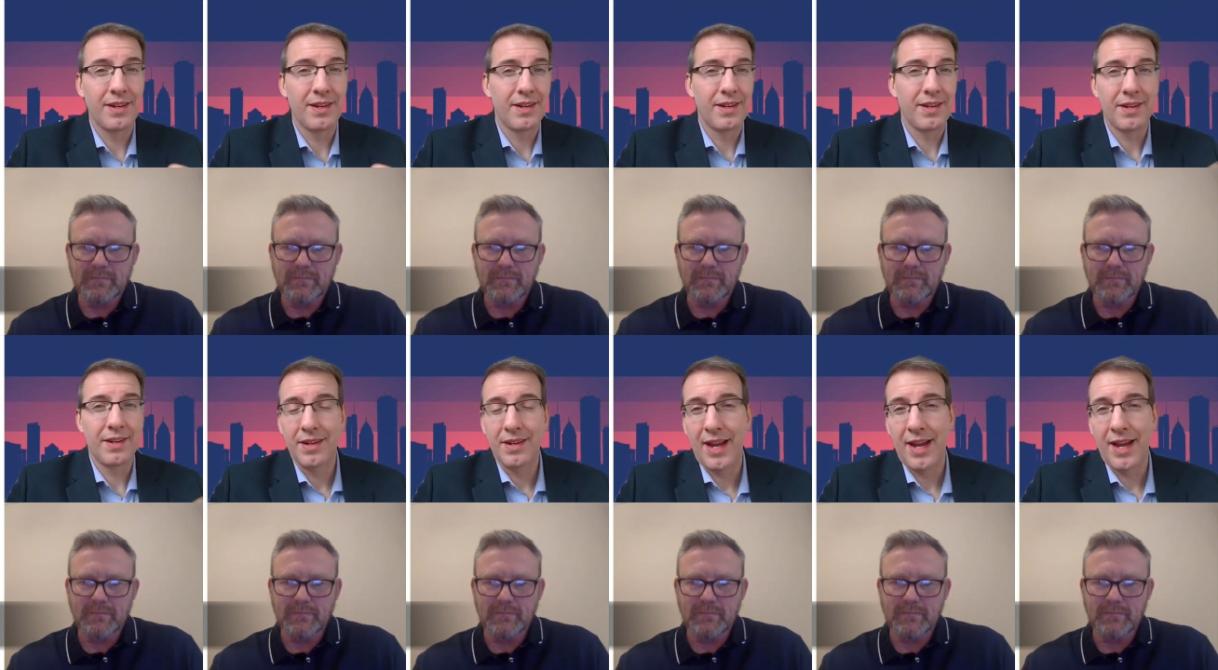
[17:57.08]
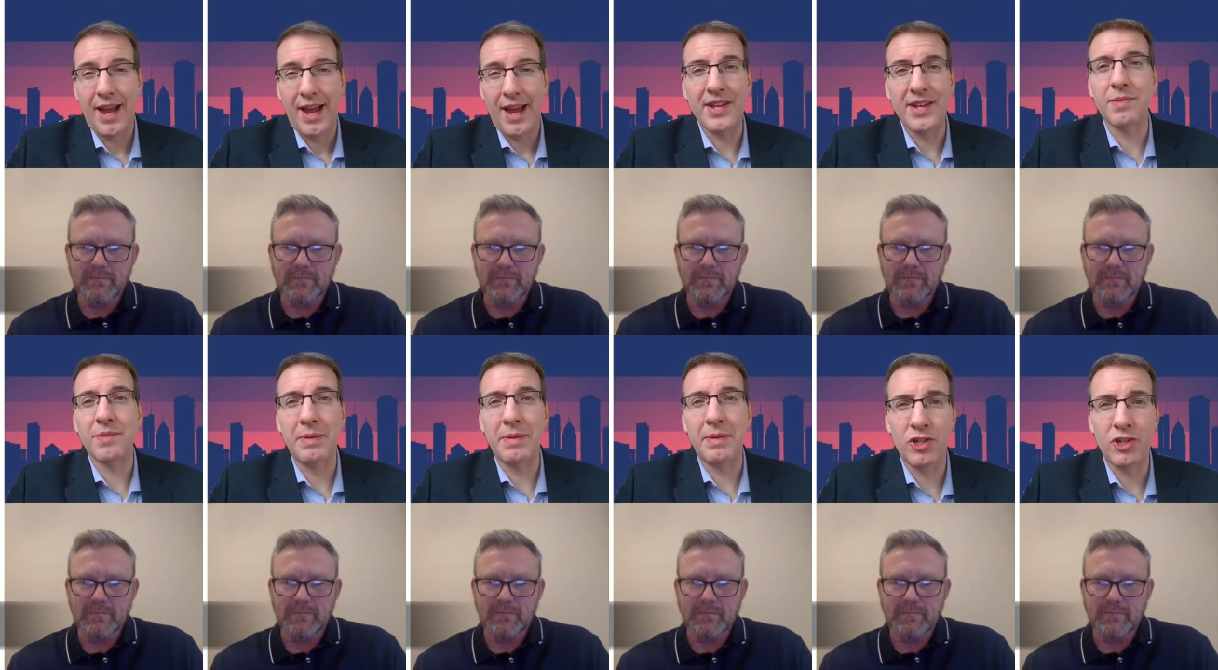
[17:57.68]
Speaker 1: hasn't been
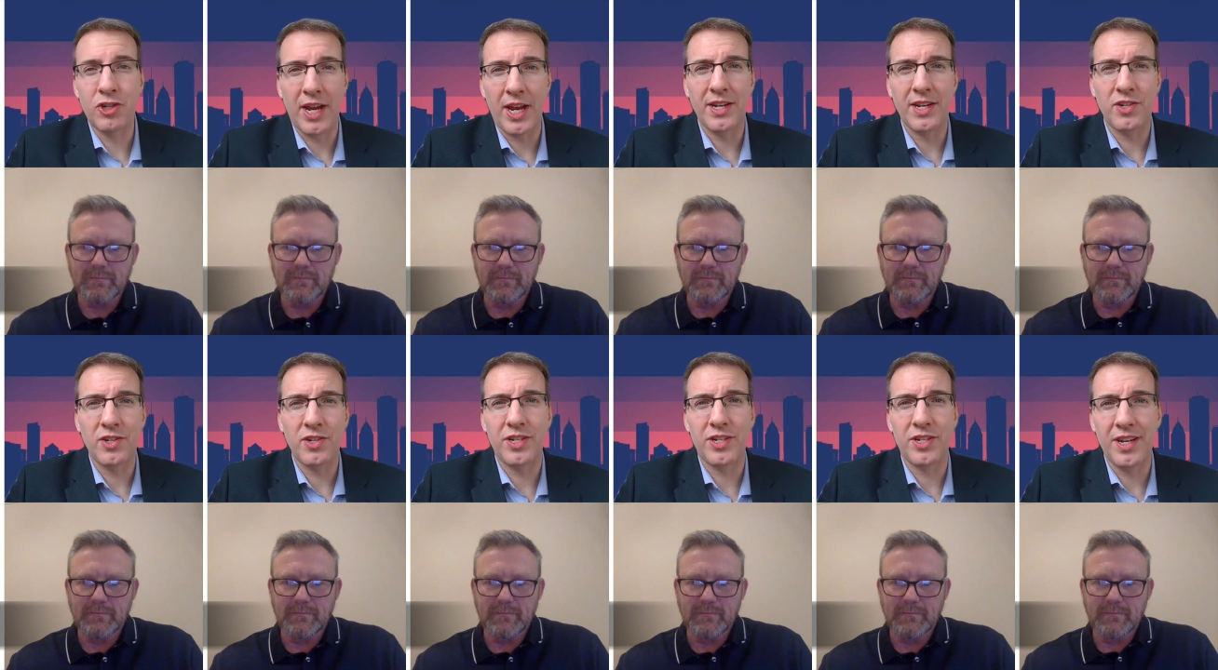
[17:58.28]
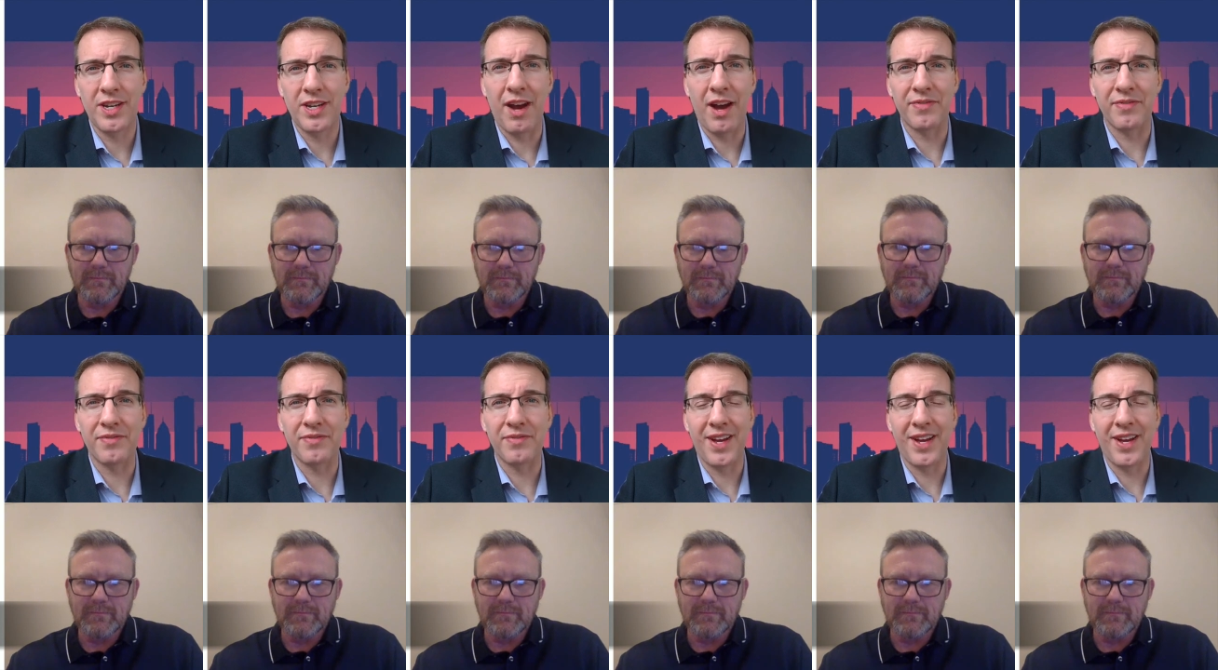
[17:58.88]
changed enough.
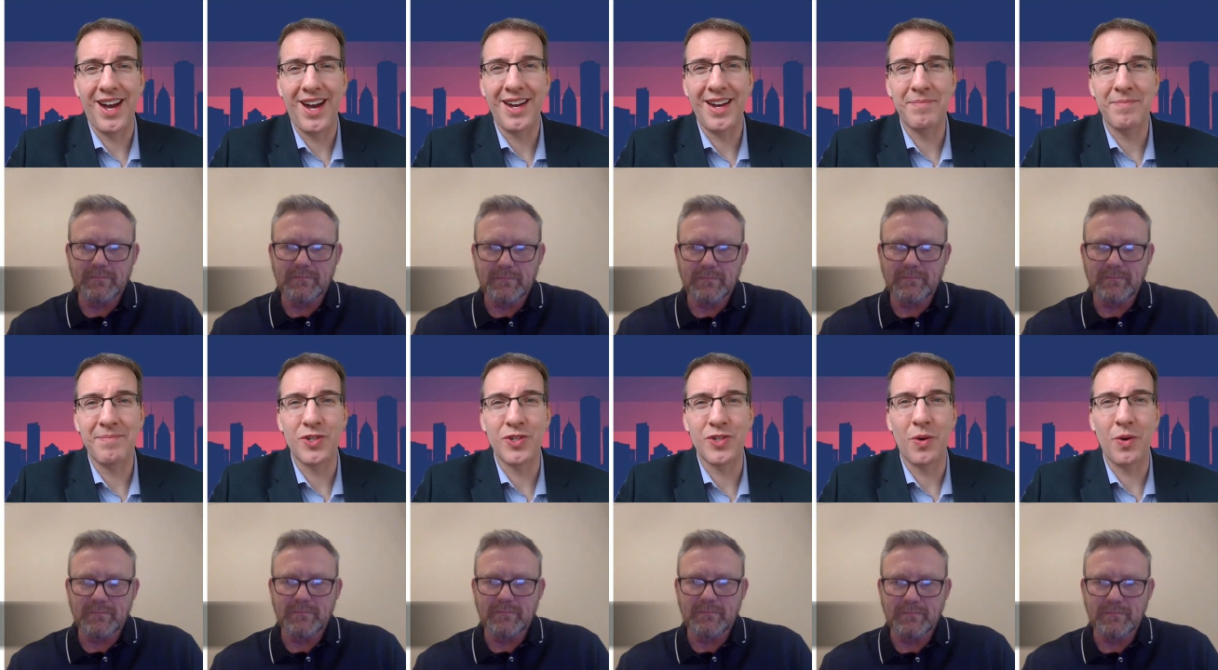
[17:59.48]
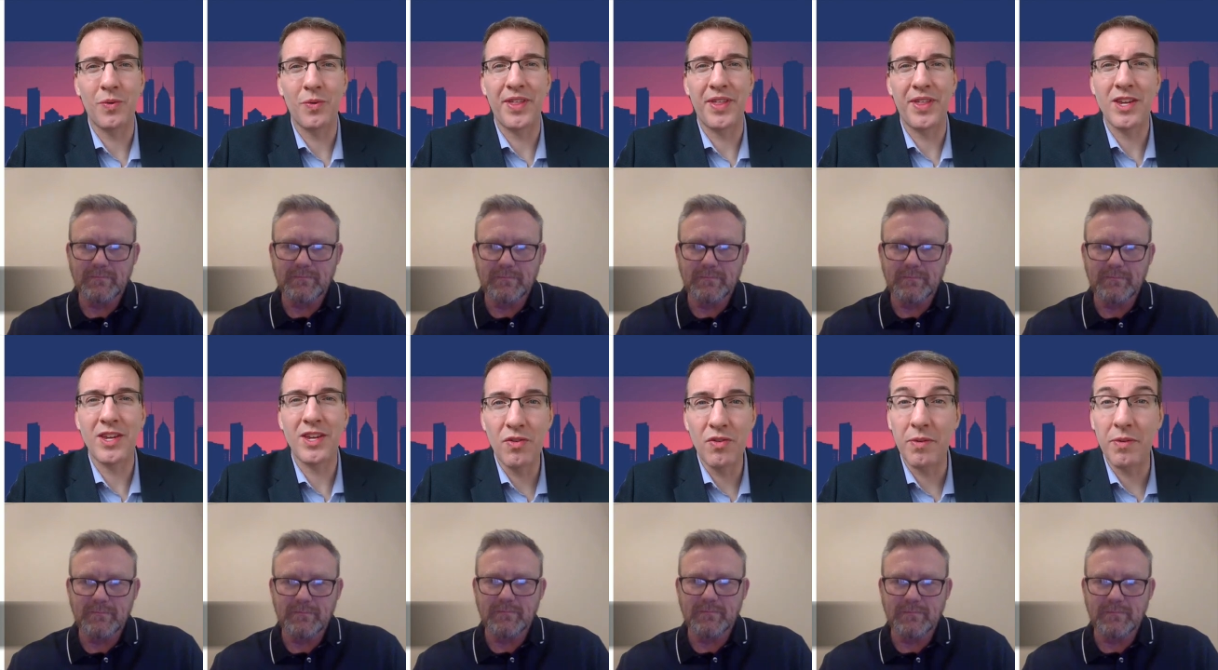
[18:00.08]
Um, so thank you for
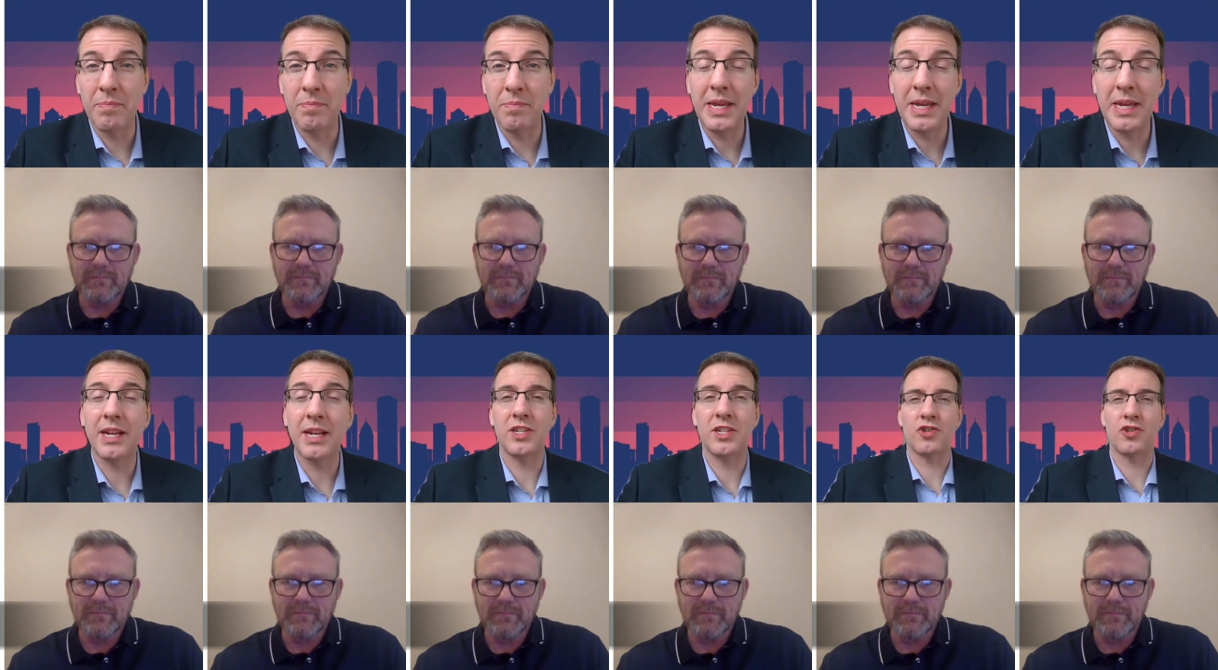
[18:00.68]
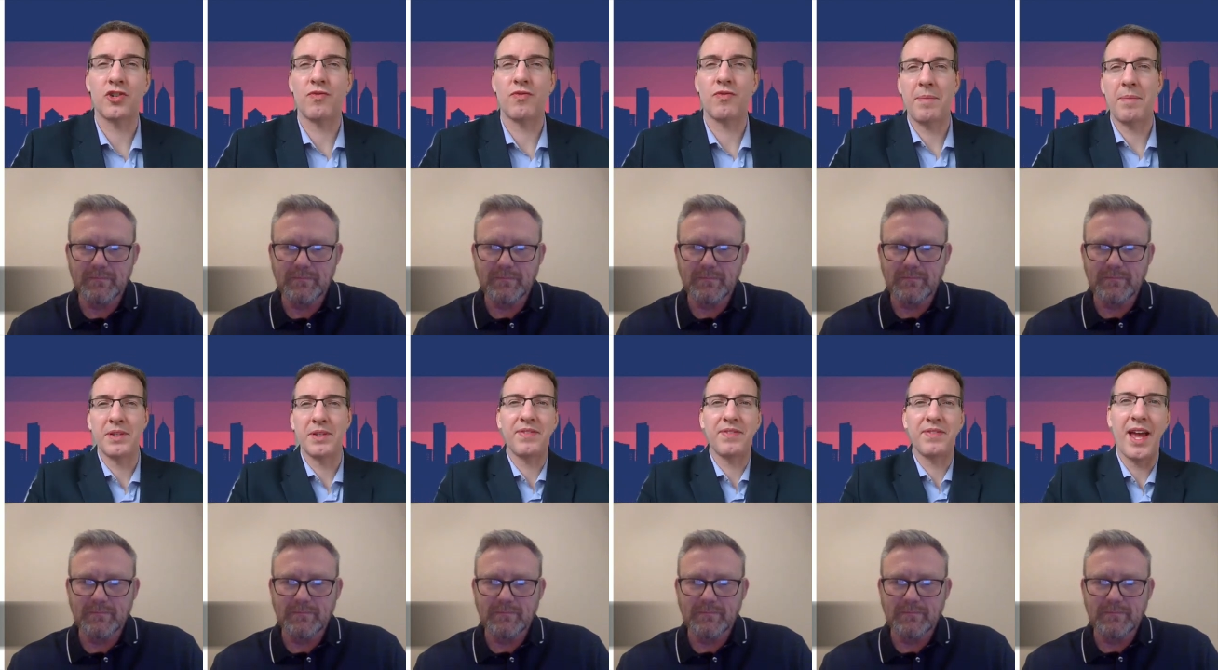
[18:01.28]
being disruptive
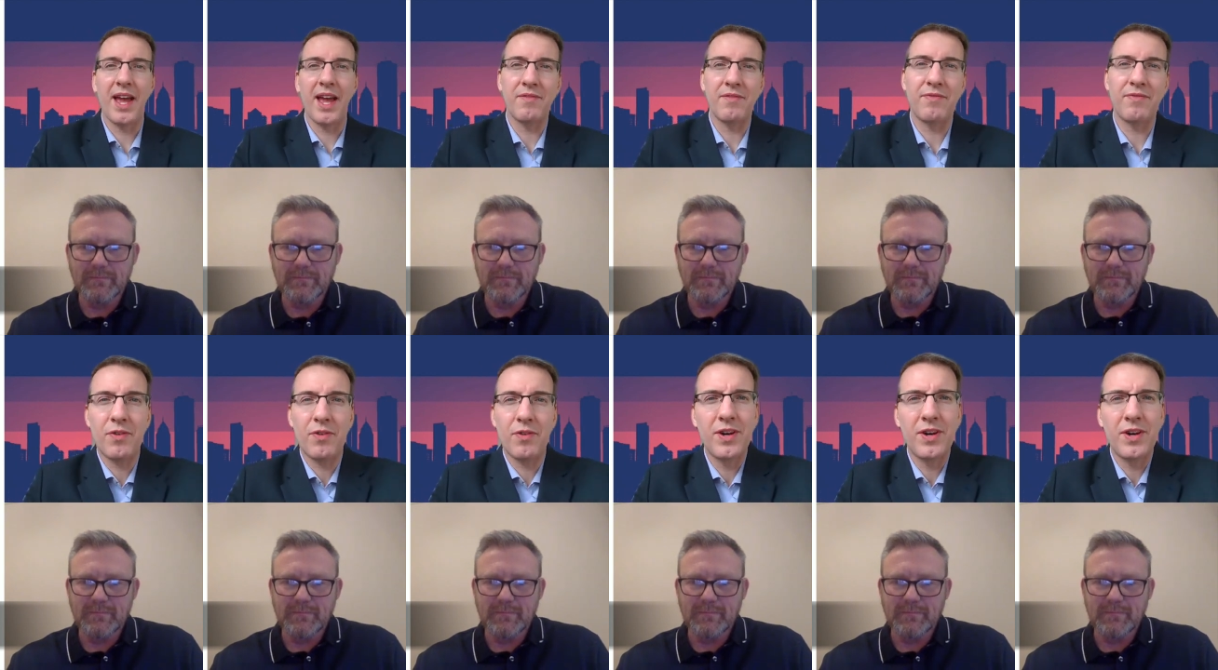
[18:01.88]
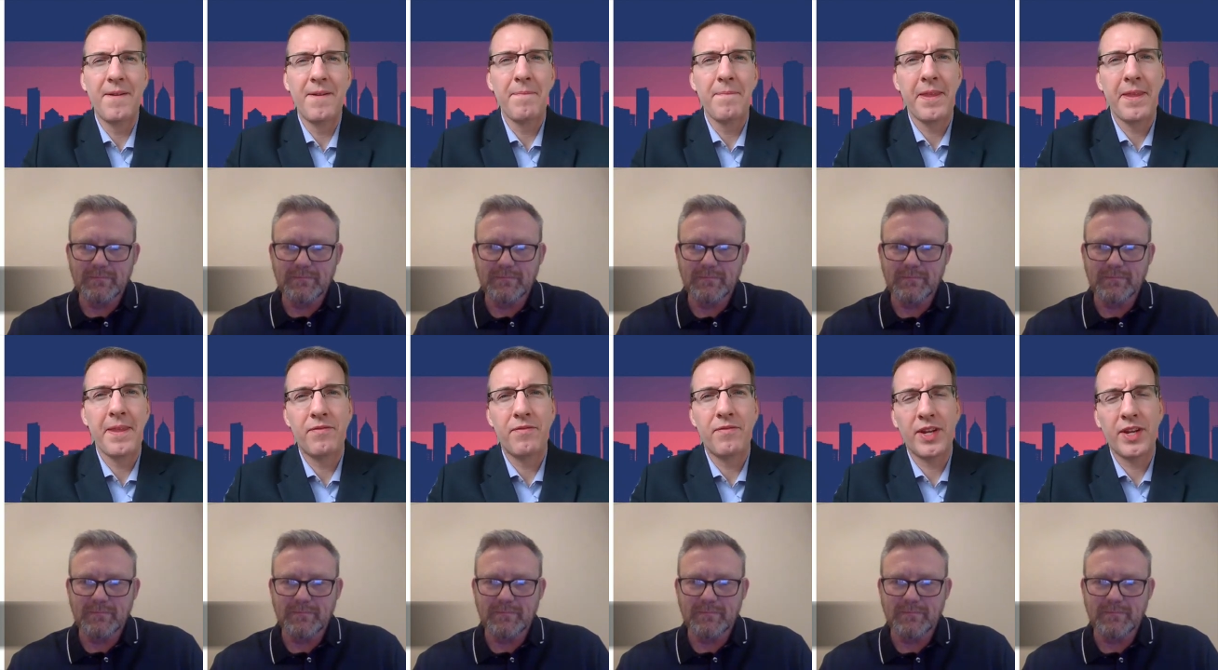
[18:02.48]
and for for
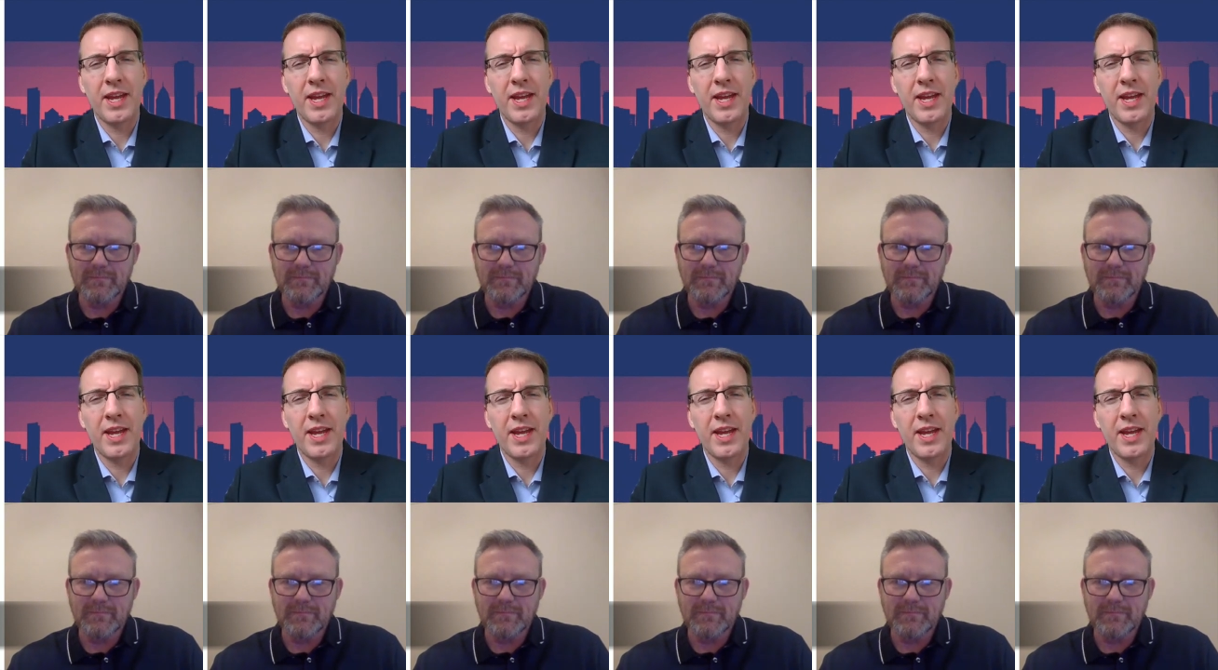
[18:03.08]
getting